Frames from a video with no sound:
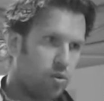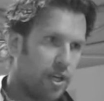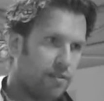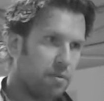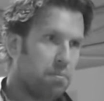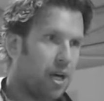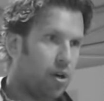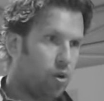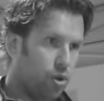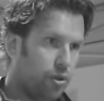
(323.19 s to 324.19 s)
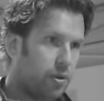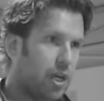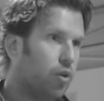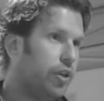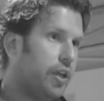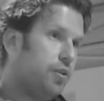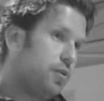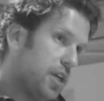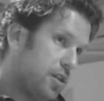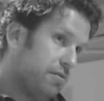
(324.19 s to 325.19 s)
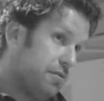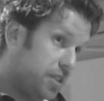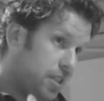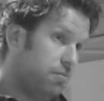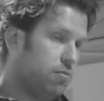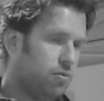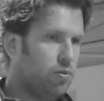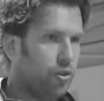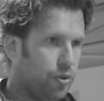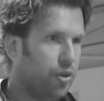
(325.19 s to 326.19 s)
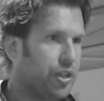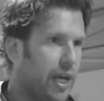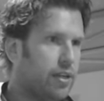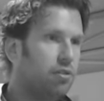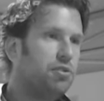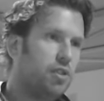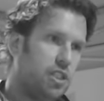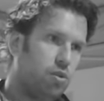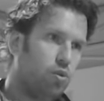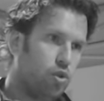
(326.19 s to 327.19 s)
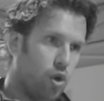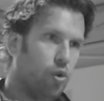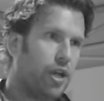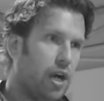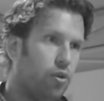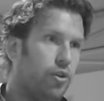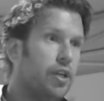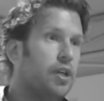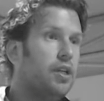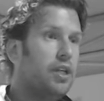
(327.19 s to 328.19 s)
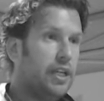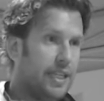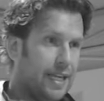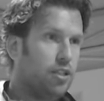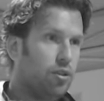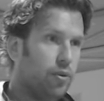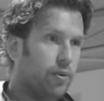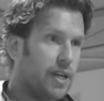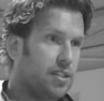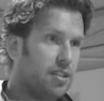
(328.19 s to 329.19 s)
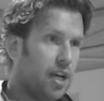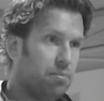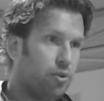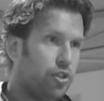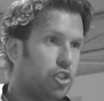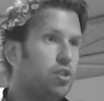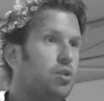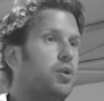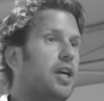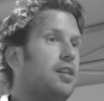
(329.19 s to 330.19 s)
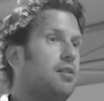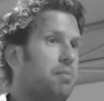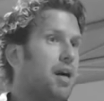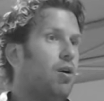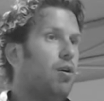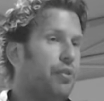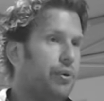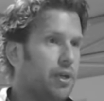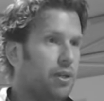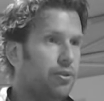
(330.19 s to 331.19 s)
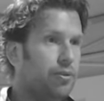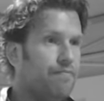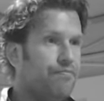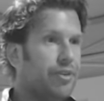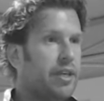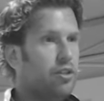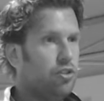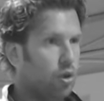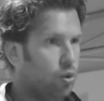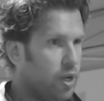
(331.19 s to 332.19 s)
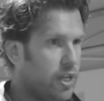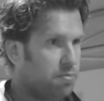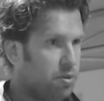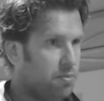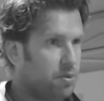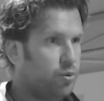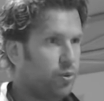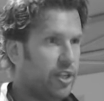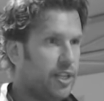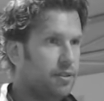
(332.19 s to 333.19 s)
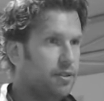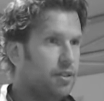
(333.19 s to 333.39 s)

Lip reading: to have the bar on the ground and you kind of need, you need to go down, get into the right start position to get the bar off the ground. So who has problems with that?